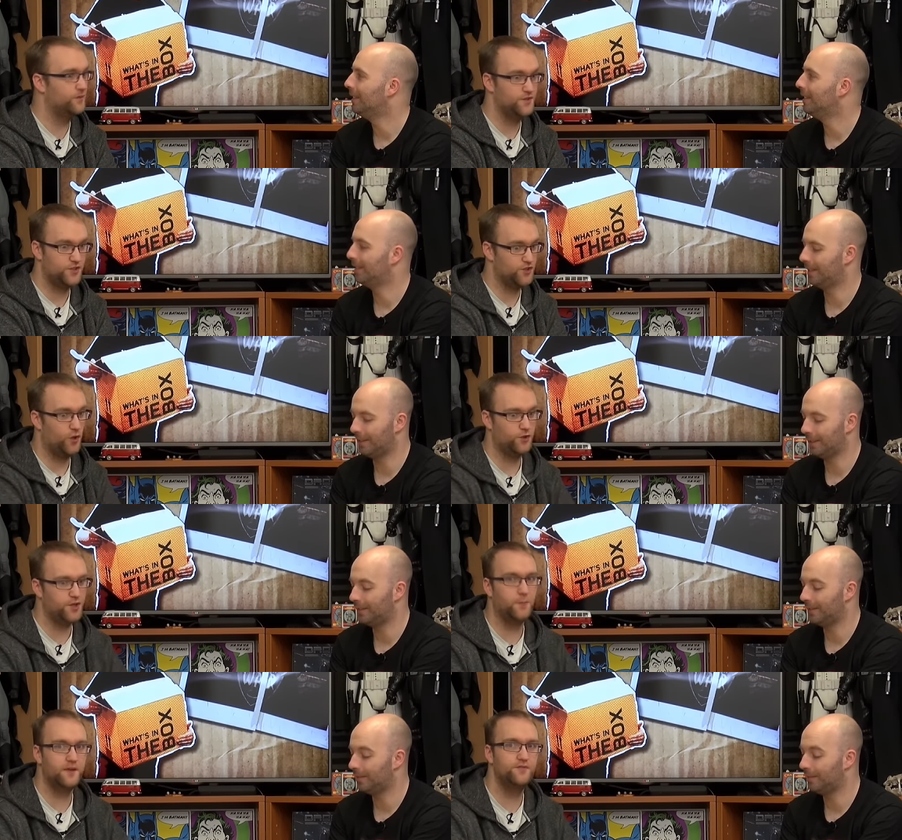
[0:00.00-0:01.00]
Speaker 1: where it's just all
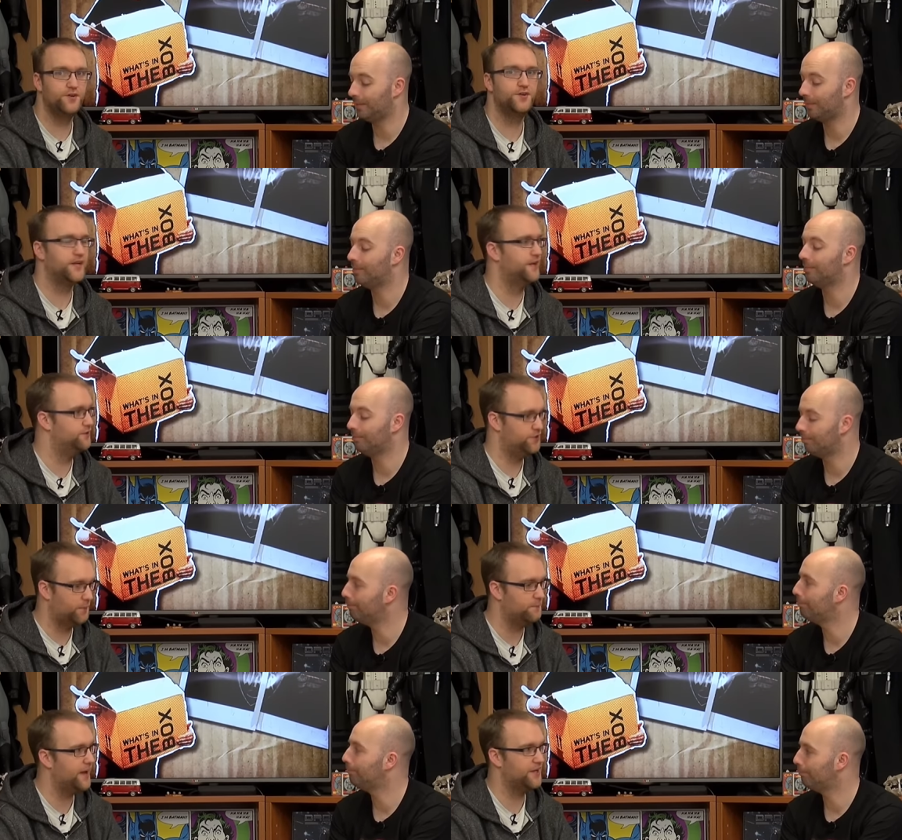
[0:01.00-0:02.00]
jump infantry and
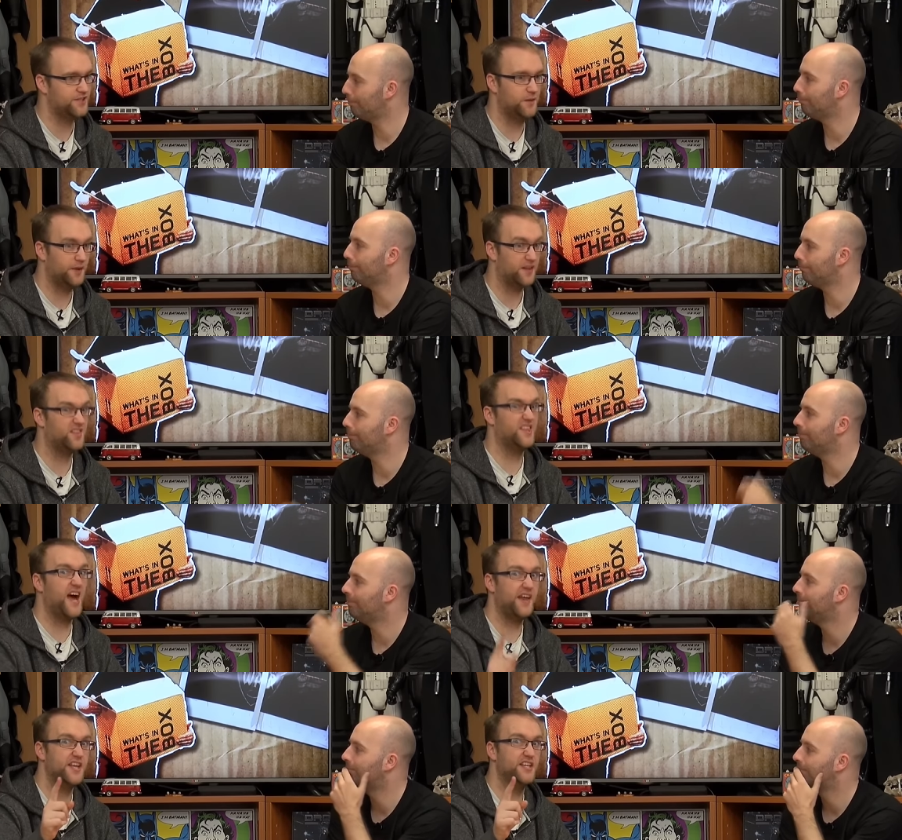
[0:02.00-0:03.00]
jump max, and I'll be like, mm.
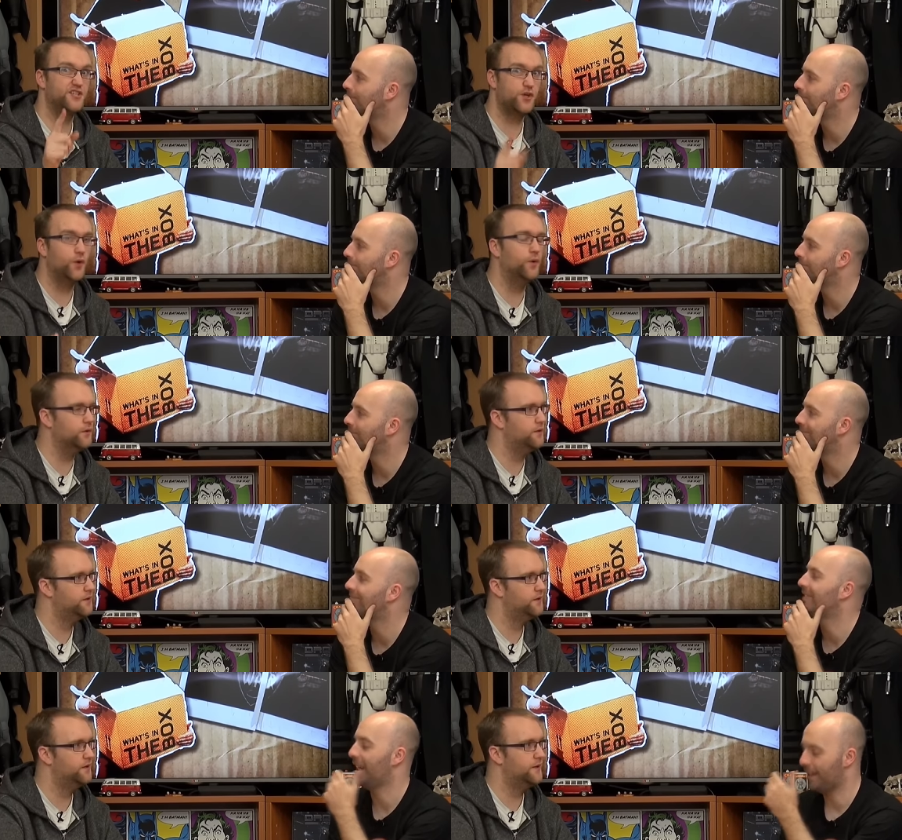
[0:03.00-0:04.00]
that is cool.
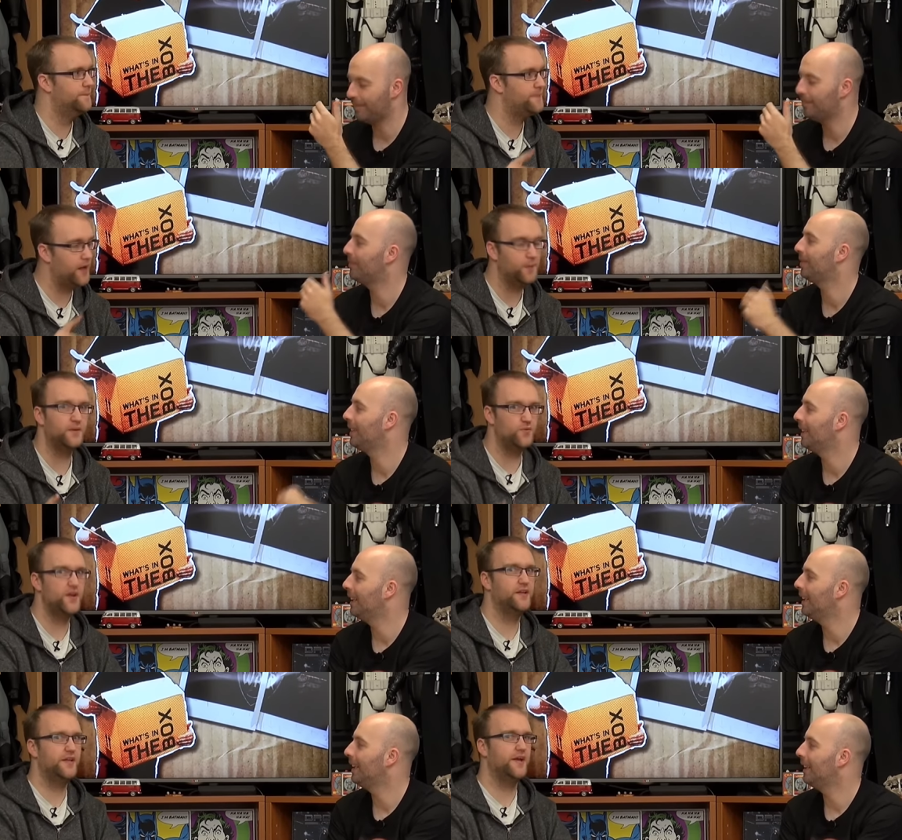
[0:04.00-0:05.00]
Yeah. That'll be
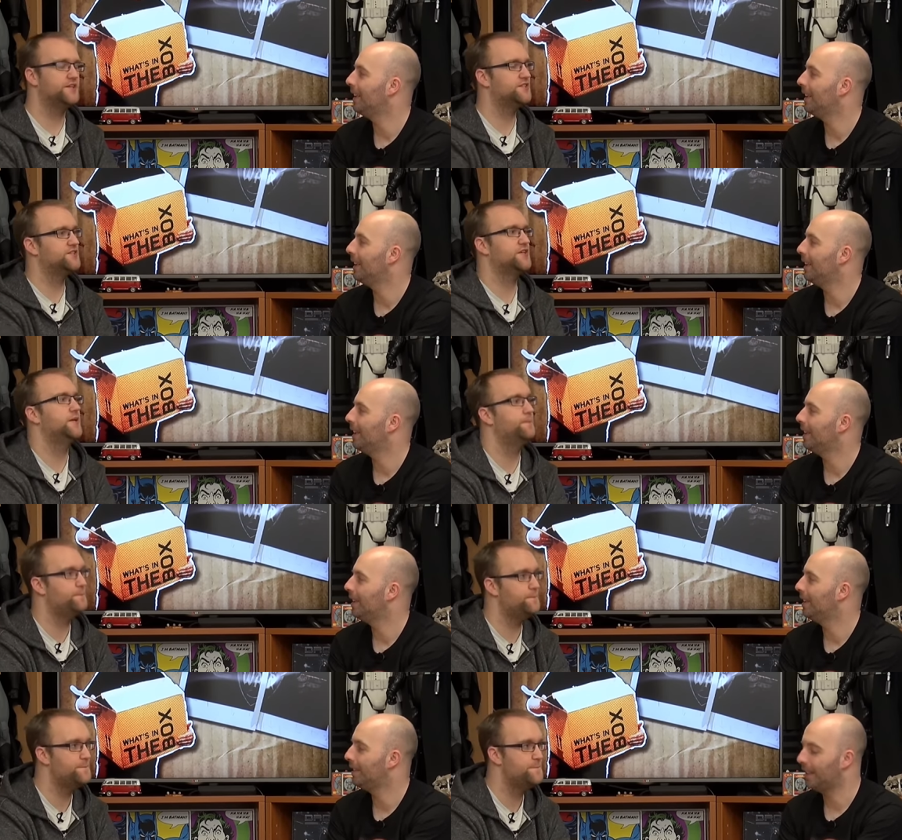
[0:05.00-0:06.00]
really nice to see.
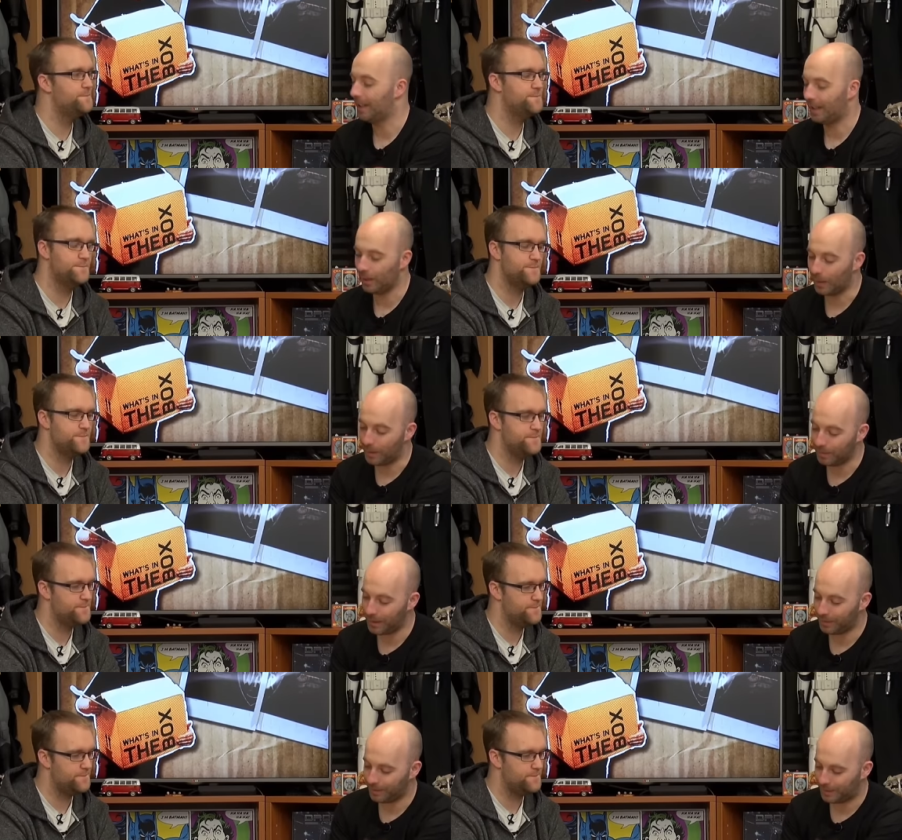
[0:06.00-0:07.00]
Speaker 2: Yeah, although I'm
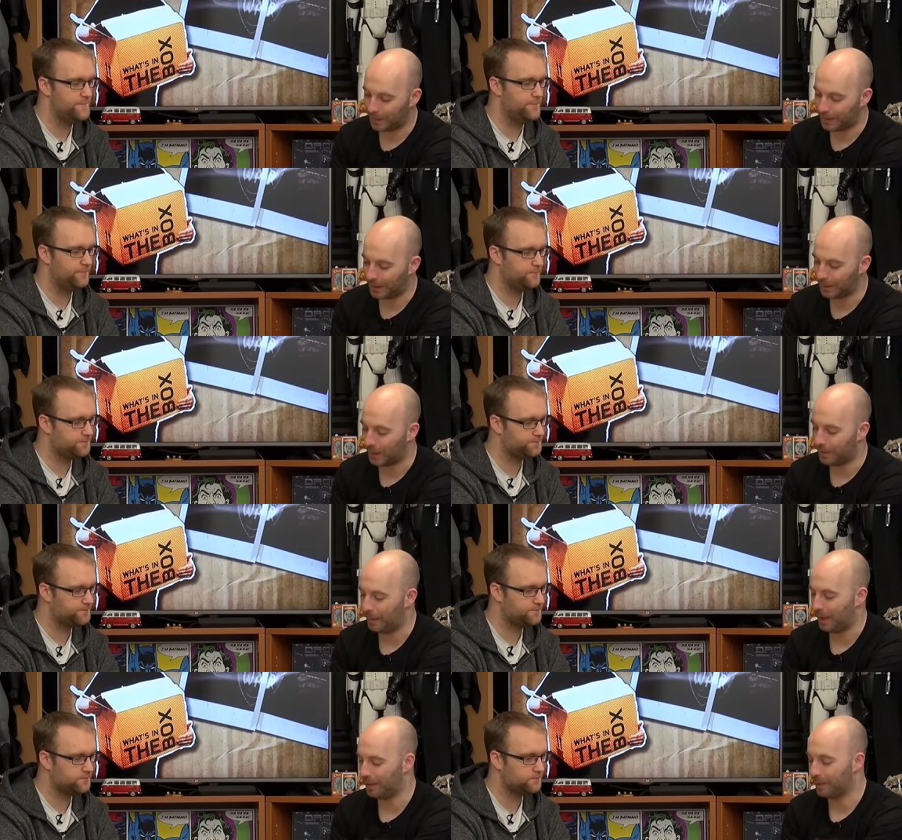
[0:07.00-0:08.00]
waiting for, you know, a
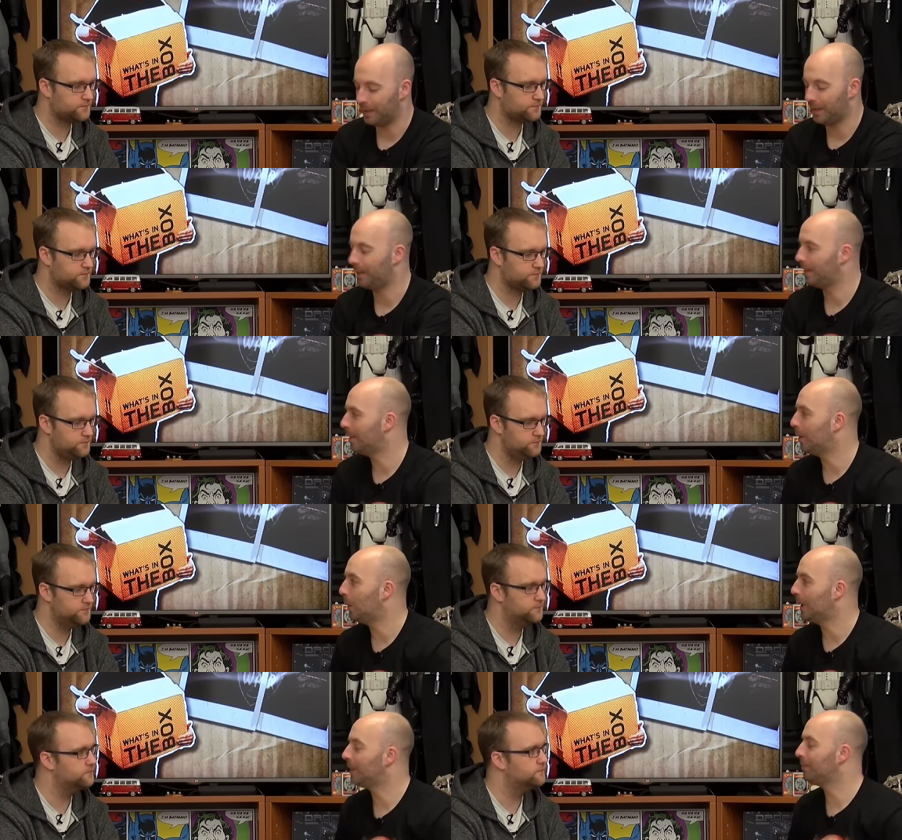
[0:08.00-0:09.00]
special with this thing just
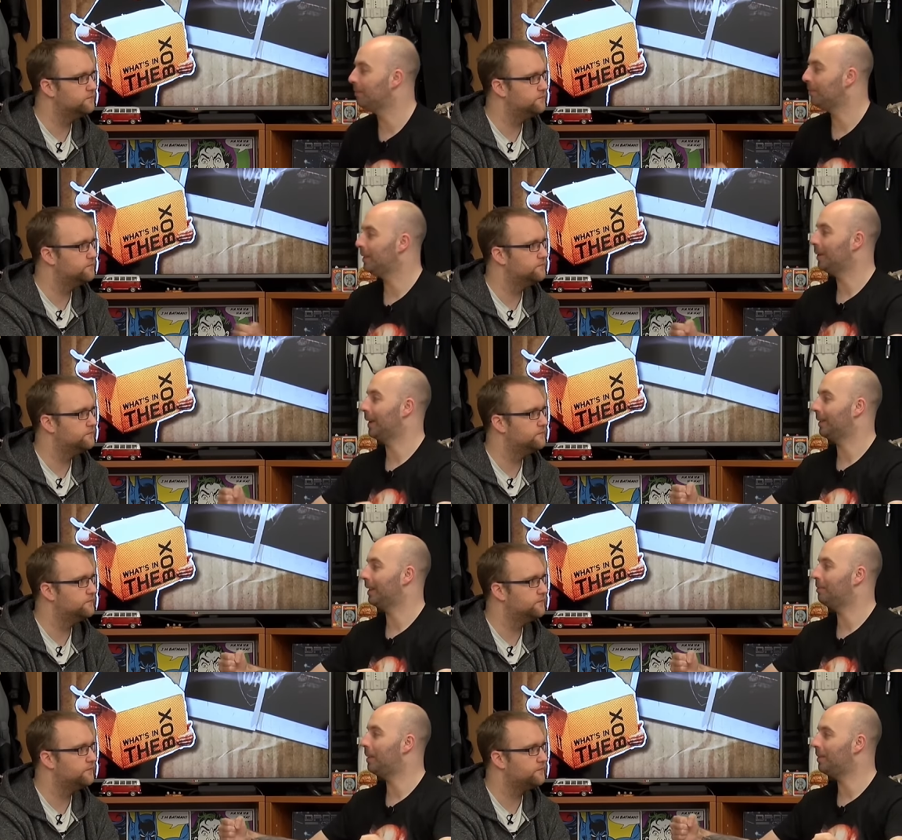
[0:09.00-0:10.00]
holding two
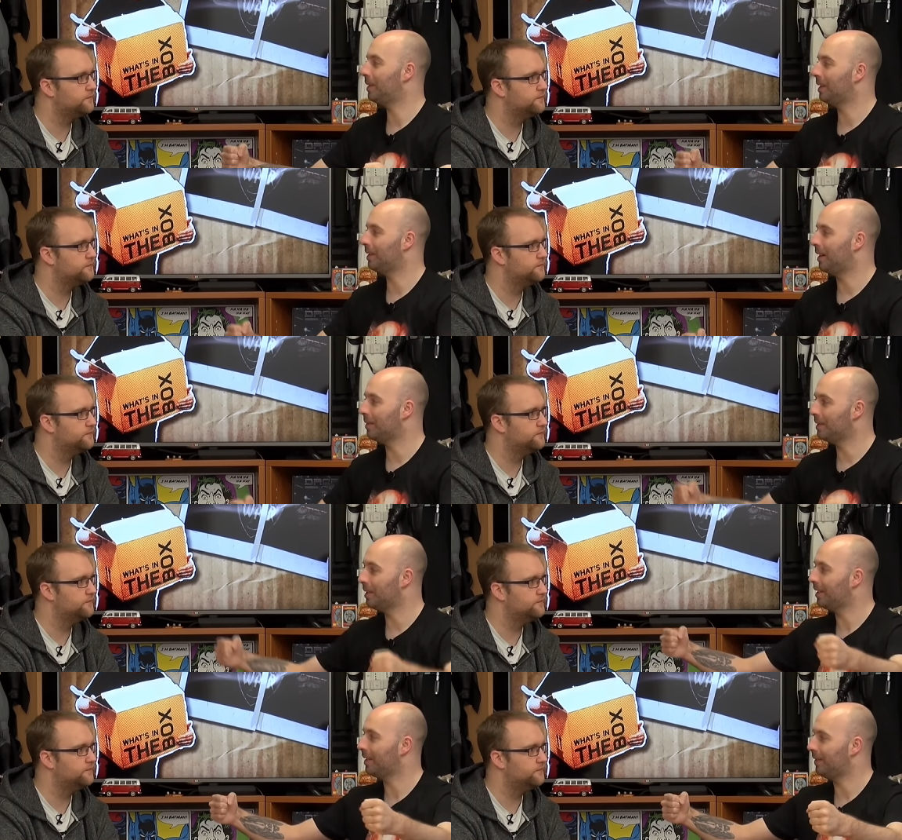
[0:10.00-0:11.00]
aircraft bombs in its arms and
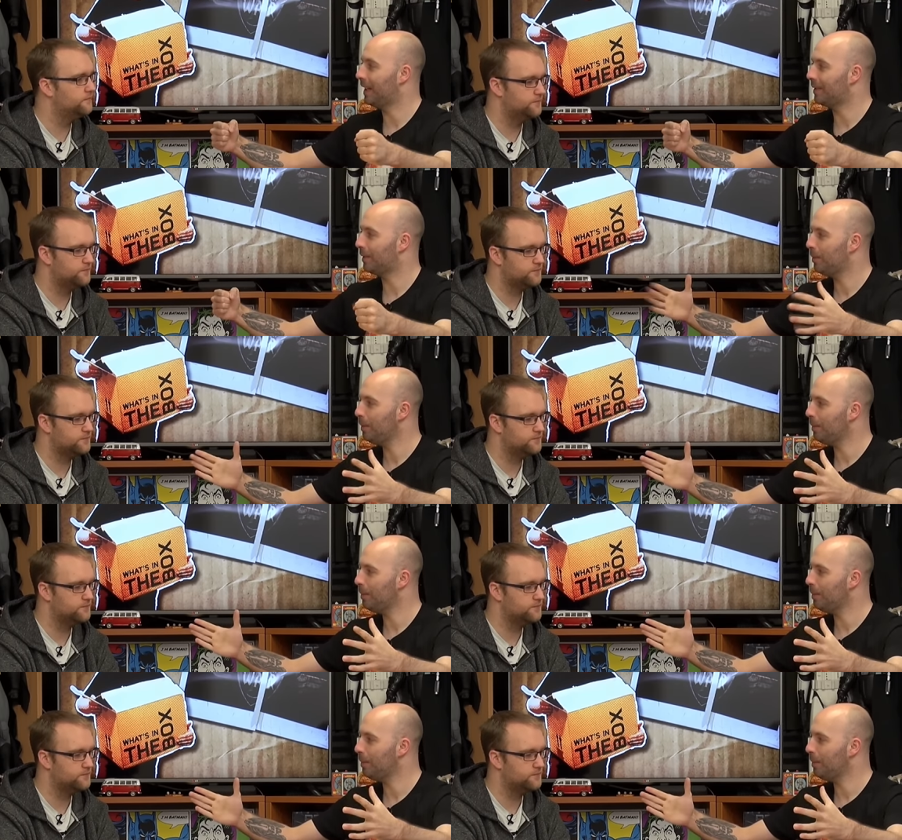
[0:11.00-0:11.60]
just as it flies over